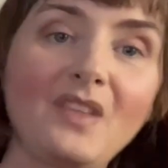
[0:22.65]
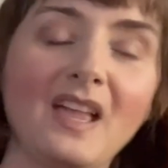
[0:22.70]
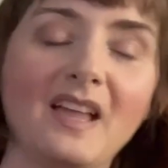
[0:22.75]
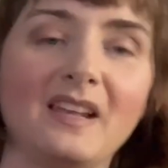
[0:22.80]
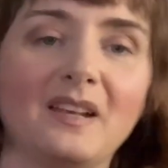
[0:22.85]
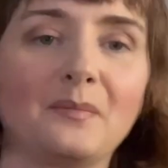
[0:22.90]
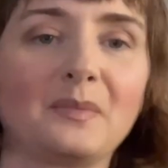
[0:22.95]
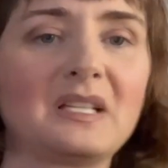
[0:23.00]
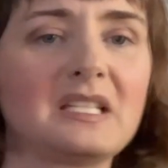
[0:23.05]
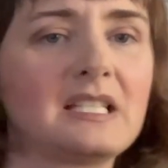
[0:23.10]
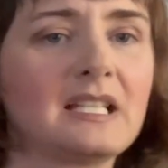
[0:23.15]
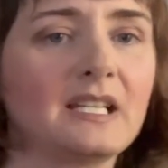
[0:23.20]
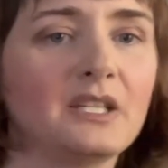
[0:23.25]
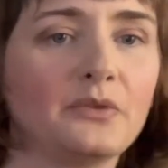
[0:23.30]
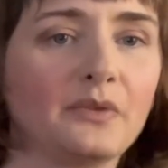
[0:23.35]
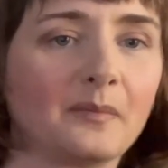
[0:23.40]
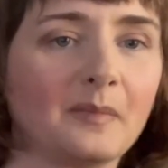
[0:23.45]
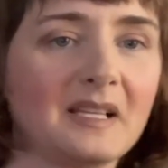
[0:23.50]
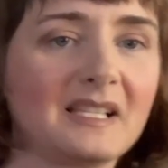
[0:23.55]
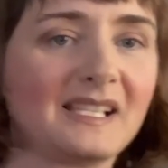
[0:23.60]
And I'm
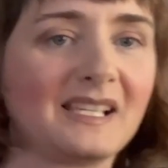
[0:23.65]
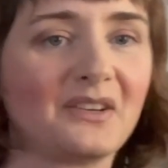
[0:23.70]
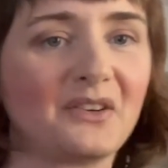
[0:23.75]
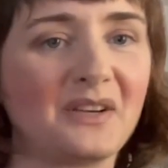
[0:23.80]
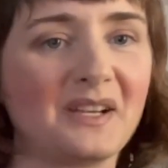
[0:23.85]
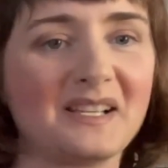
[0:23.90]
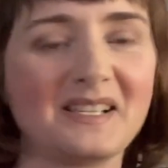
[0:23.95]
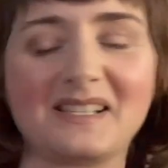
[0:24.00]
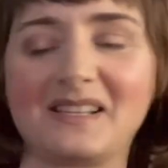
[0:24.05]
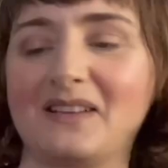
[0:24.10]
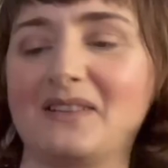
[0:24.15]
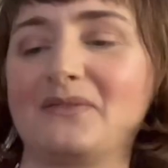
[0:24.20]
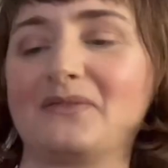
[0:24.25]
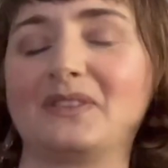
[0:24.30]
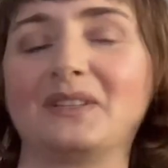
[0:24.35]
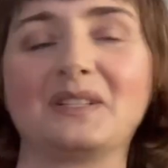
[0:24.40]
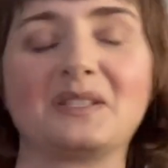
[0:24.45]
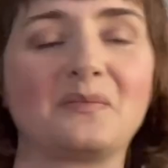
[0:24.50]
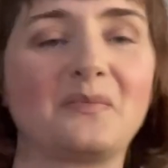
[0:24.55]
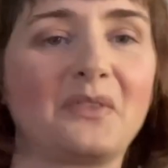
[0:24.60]
continuing my series of
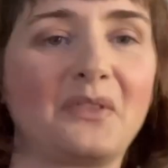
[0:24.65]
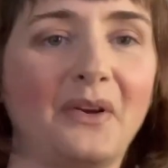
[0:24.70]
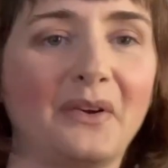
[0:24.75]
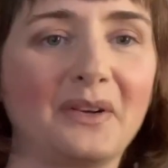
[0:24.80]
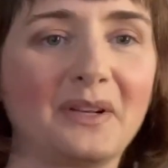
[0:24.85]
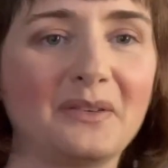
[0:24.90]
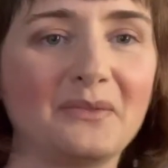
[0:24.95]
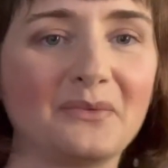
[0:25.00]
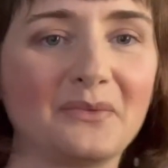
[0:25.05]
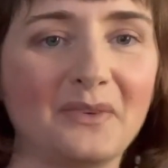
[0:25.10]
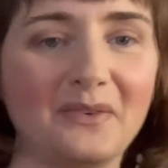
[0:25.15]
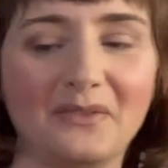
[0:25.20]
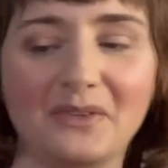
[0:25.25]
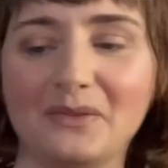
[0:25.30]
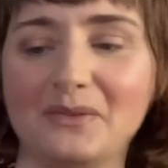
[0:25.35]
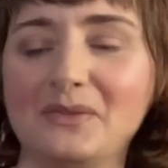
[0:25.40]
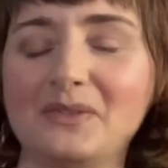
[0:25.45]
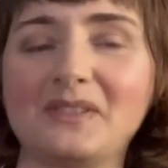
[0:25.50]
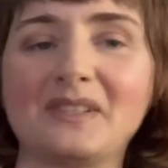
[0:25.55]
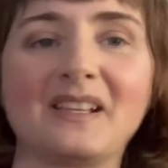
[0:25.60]
Elizabeth Arden
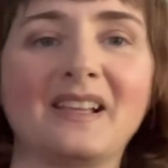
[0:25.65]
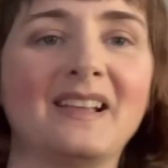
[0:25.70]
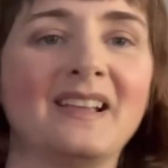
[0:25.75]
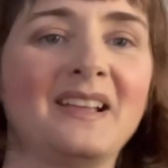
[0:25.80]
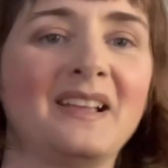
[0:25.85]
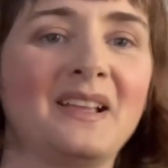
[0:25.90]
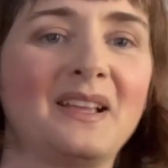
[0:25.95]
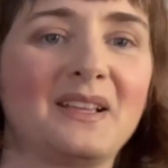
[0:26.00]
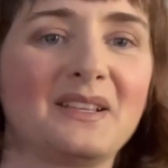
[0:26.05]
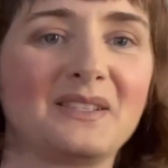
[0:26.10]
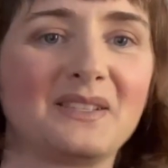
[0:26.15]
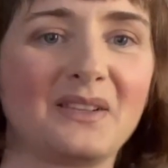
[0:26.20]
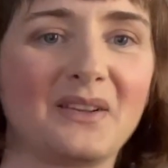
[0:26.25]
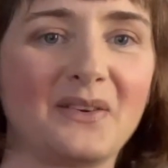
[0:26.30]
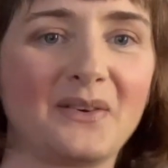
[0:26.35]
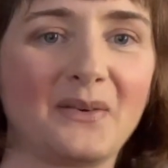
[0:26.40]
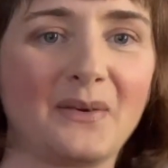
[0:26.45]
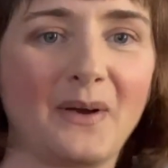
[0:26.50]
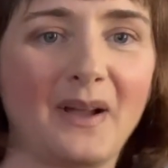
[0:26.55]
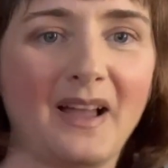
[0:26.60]
reviews.
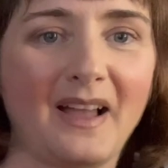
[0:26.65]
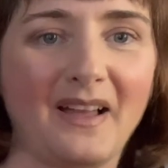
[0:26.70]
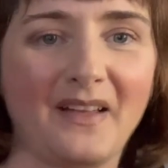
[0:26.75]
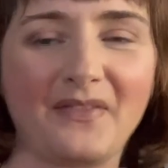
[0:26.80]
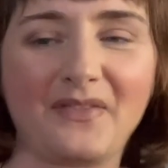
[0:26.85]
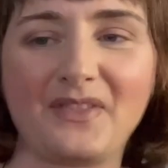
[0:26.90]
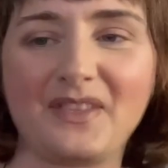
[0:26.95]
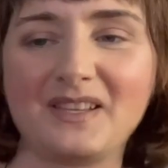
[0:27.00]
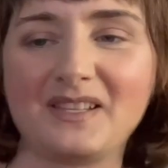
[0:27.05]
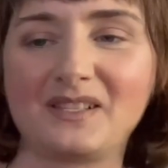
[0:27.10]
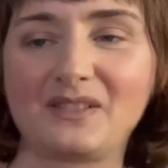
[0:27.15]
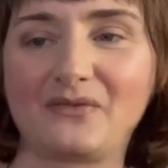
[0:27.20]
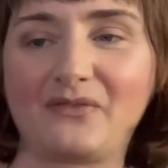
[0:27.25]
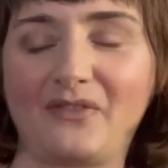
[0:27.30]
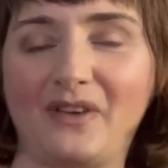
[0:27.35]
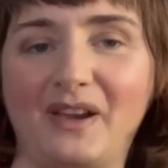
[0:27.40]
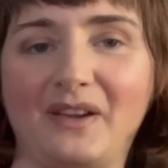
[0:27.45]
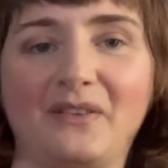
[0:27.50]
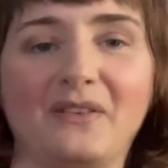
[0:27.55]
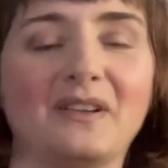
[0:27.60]
So this
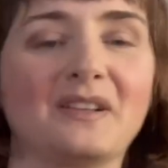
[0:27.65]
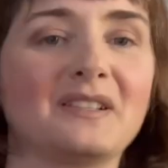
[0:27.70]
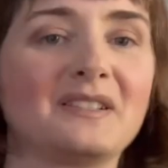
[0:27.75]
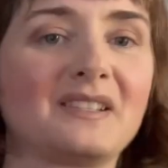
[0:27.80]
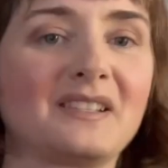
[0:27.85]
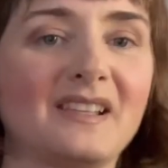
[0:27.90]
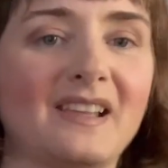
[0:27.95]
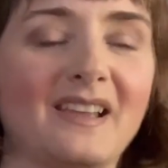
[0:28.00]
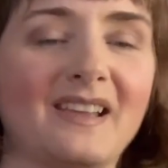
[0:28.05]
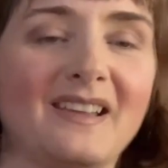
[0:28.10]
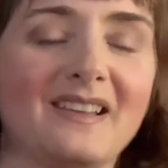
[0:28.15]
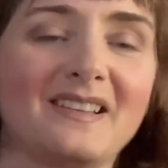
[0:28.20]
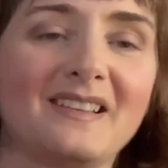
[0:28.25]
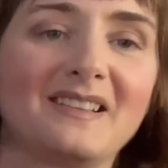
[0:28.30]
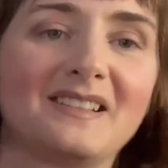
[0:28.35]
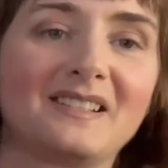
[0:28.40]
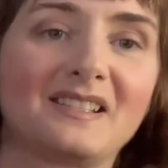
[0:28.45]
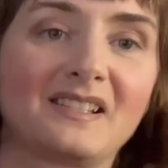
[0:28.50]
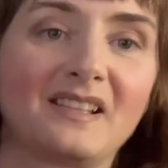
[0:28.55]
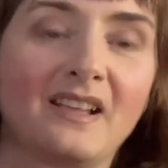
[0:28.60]
fragrance
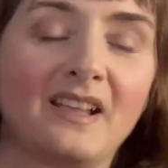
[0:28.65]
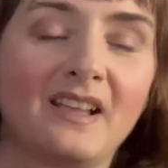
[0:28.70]
is